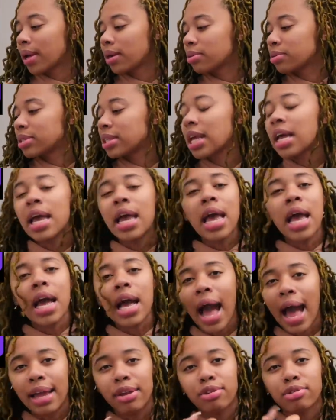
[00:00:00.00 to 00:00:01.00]
bundles.
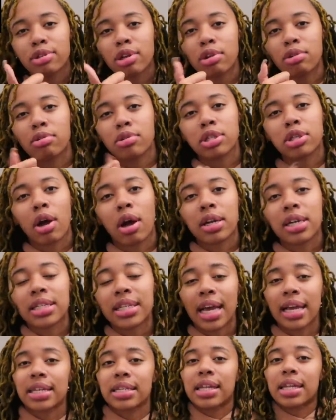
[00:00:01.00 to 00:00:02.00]
I used a little talk to
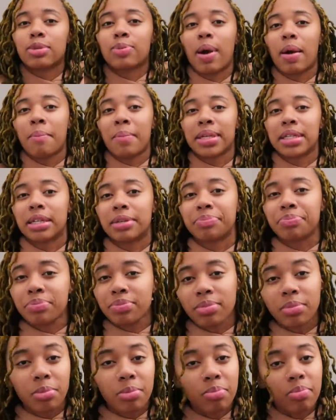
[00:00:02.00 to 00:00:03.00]
text. That's why I messed up.
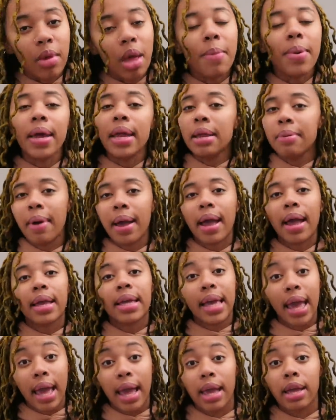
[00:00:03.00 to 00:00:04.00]
But
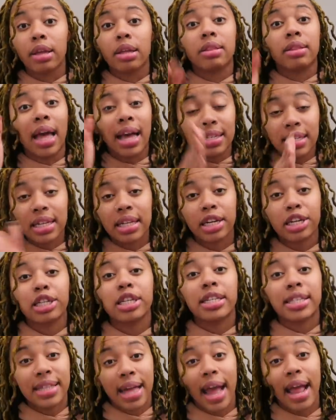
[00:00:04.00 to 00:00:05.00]
anyway, yeah, that's
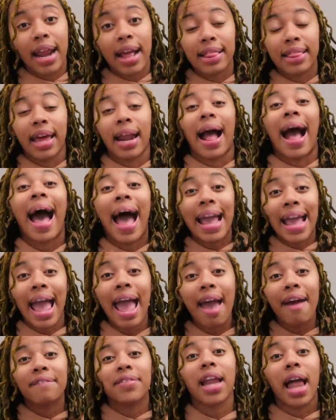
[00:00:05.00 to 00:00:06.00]
clearly stating that I
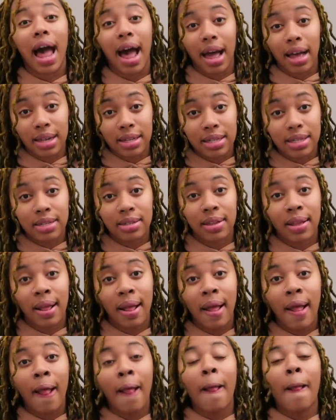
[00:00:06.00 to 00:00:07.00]
have locks
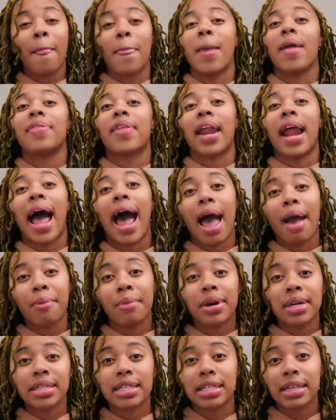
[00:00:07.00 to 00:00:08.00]
and that I
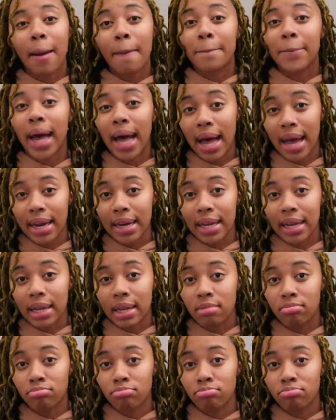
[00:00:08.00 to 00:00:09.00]
want
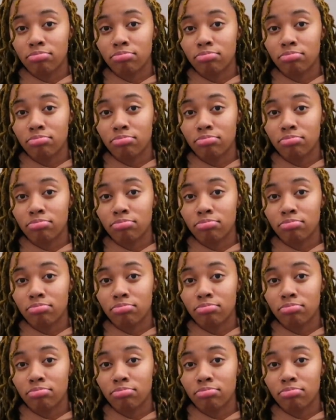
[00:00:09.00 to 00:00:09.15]
somebody